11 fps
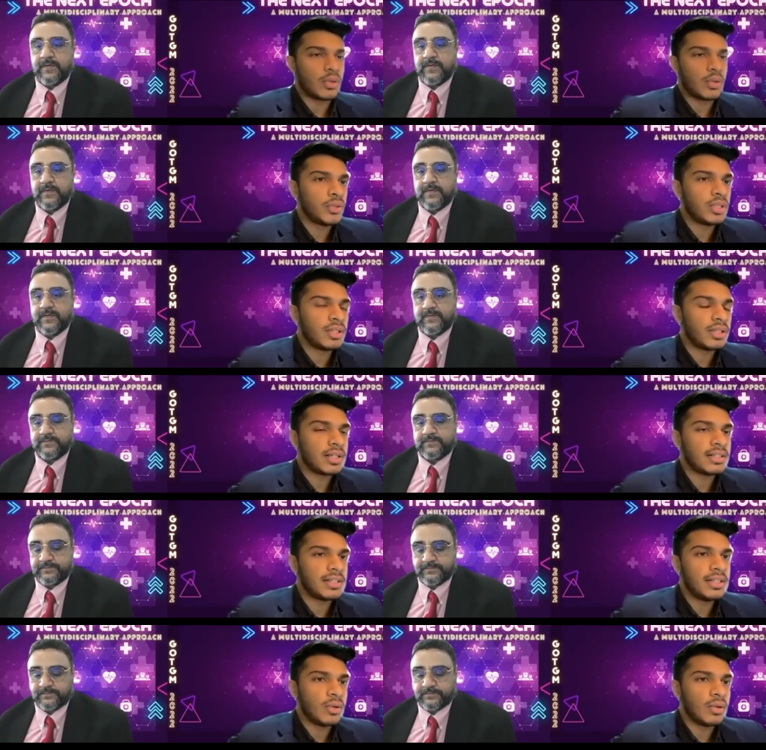Speaker 1: on nutrient
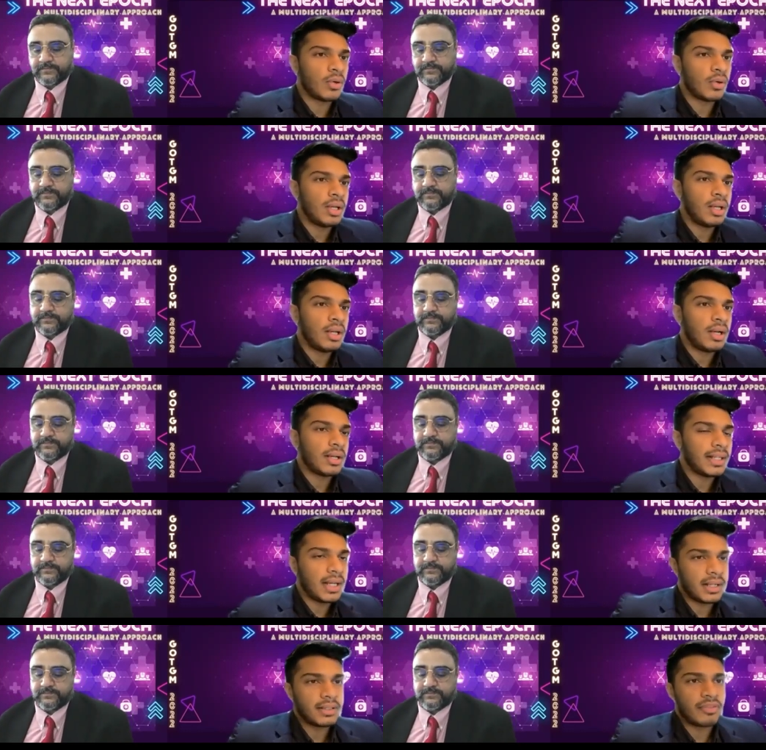density, or are there
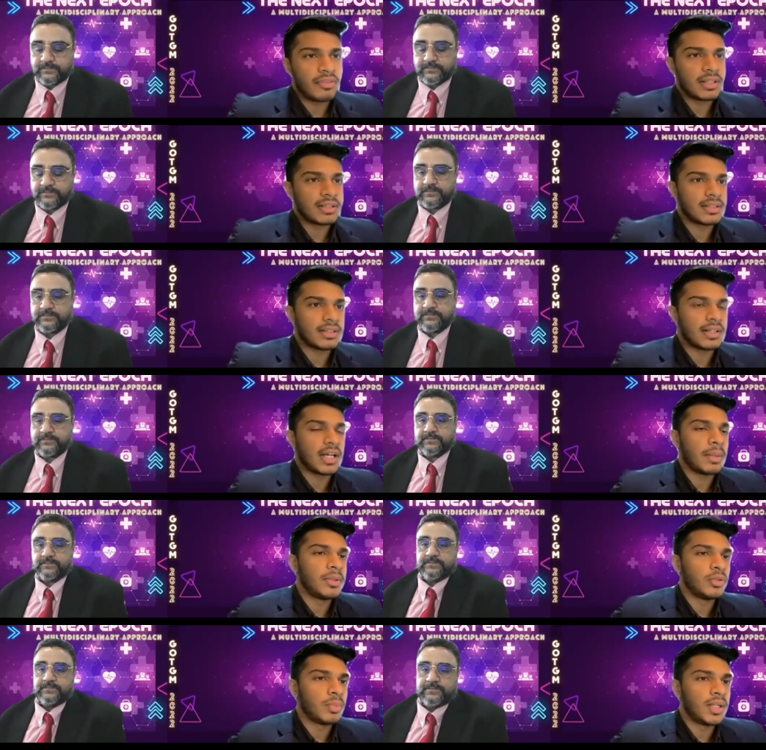other factors that come
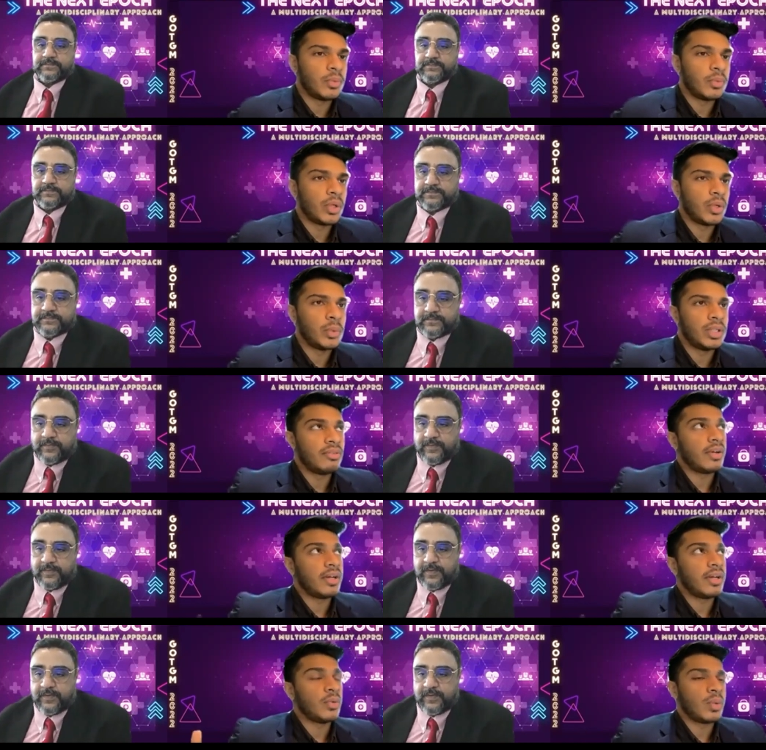into play when we
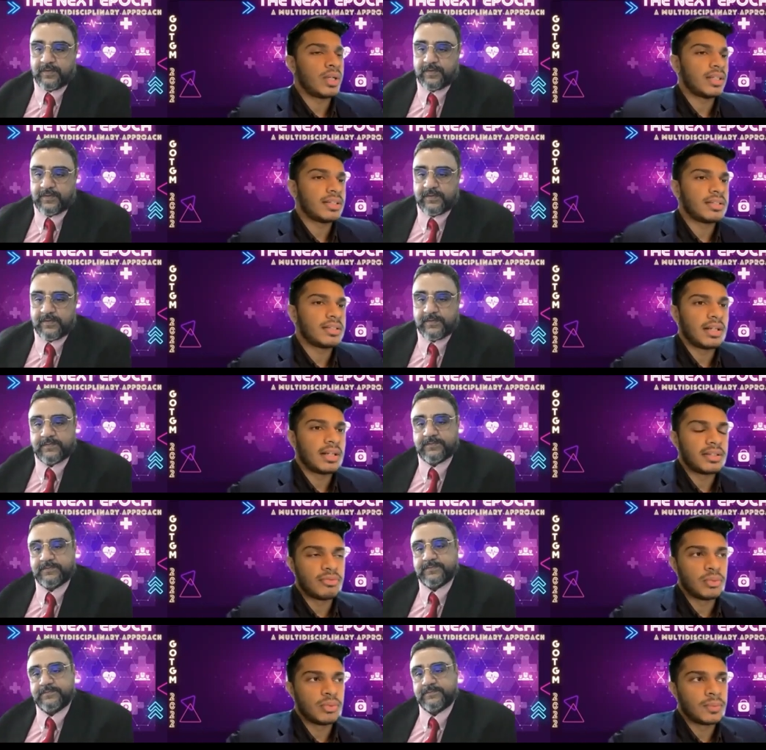define what is healthy
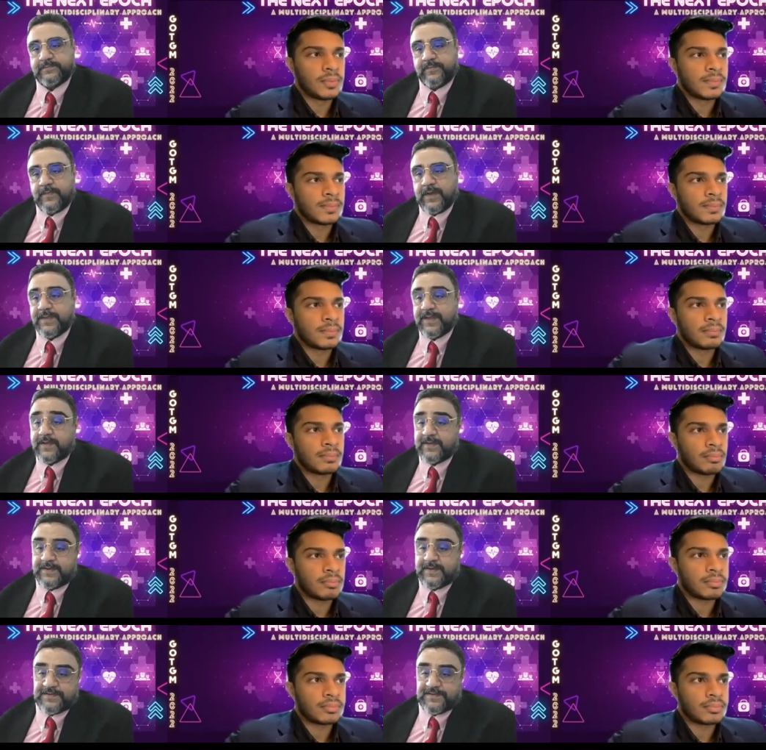food?
Speaker 2: I, th- I think
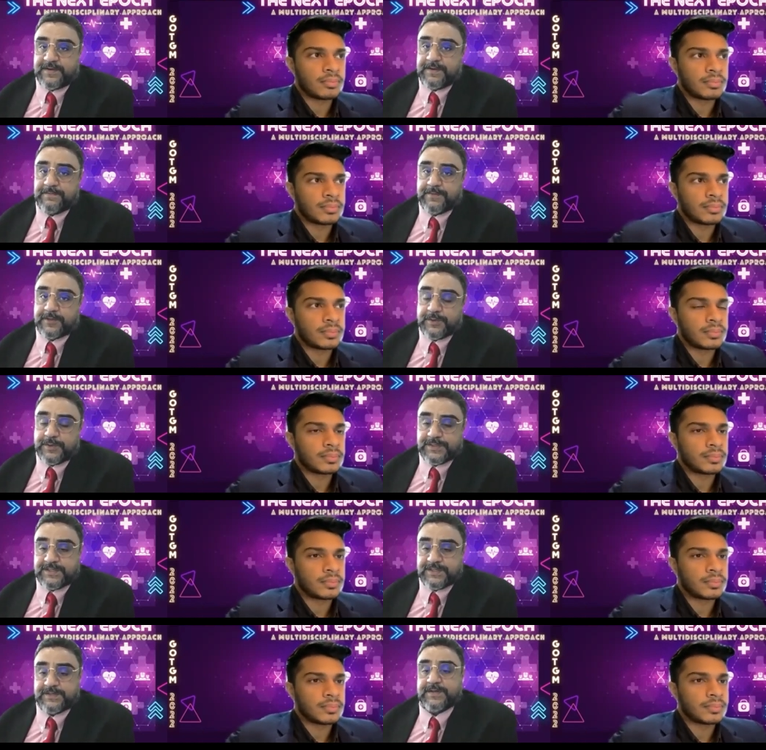that's a very important
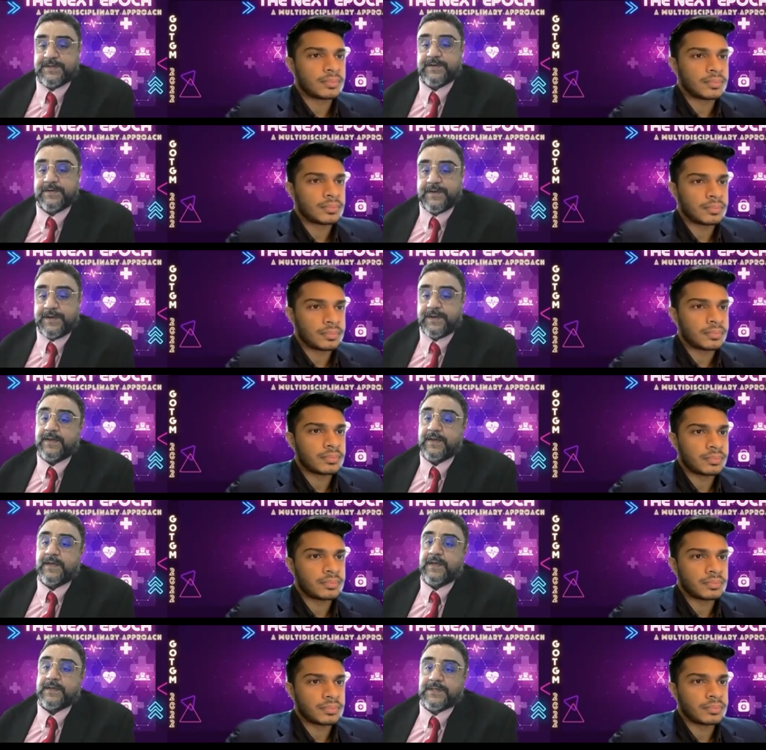question, right?
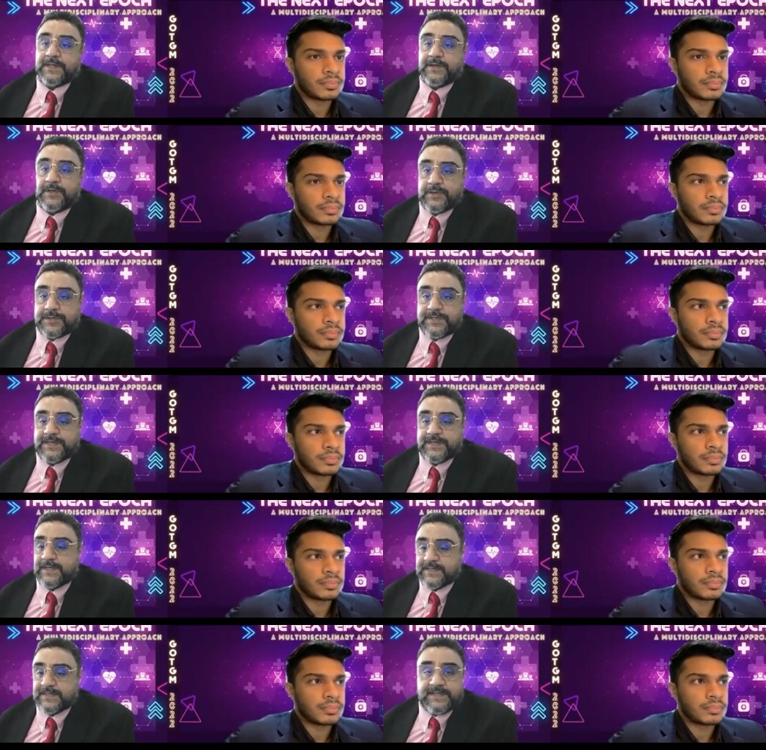So I think nutrient
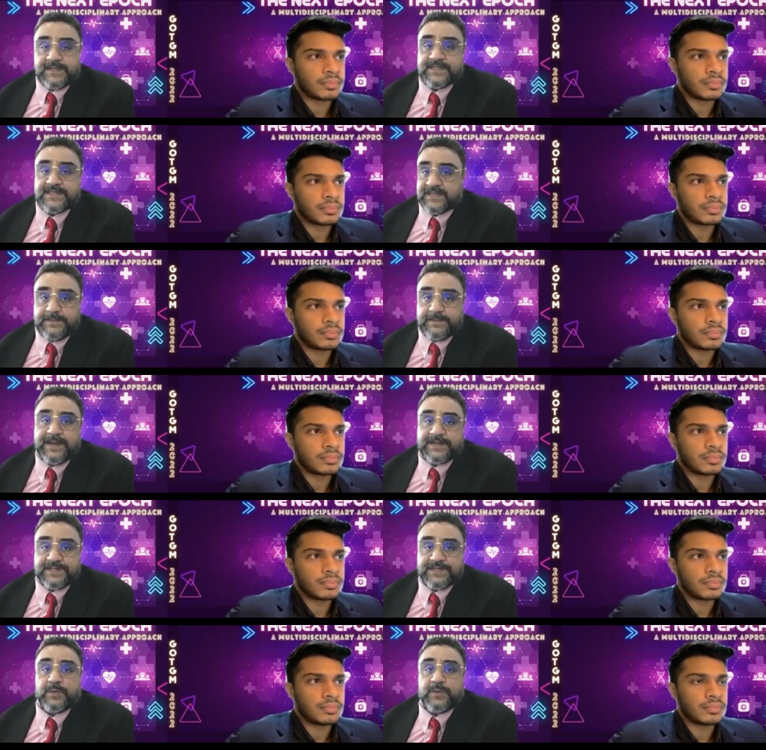density is just a
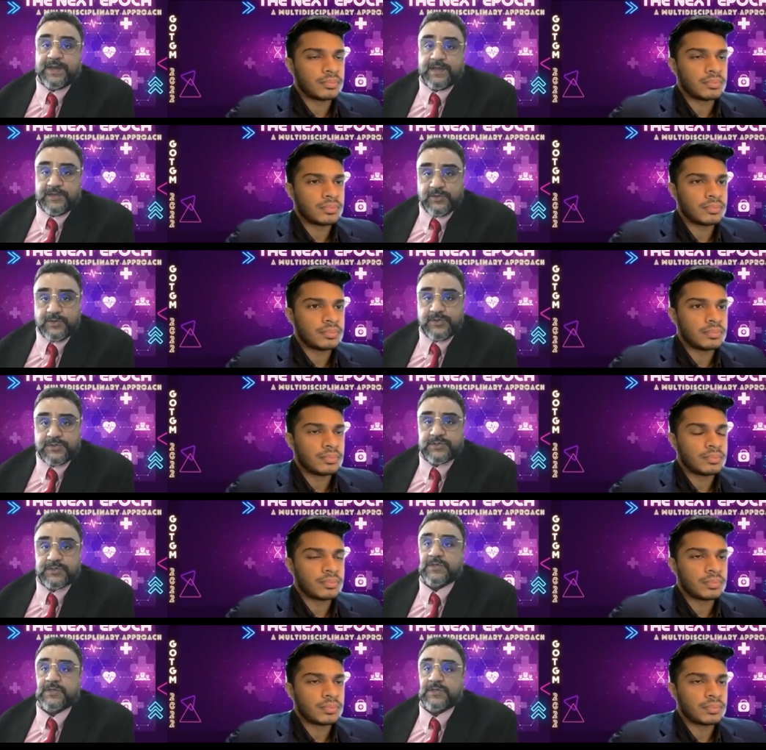metric we can use.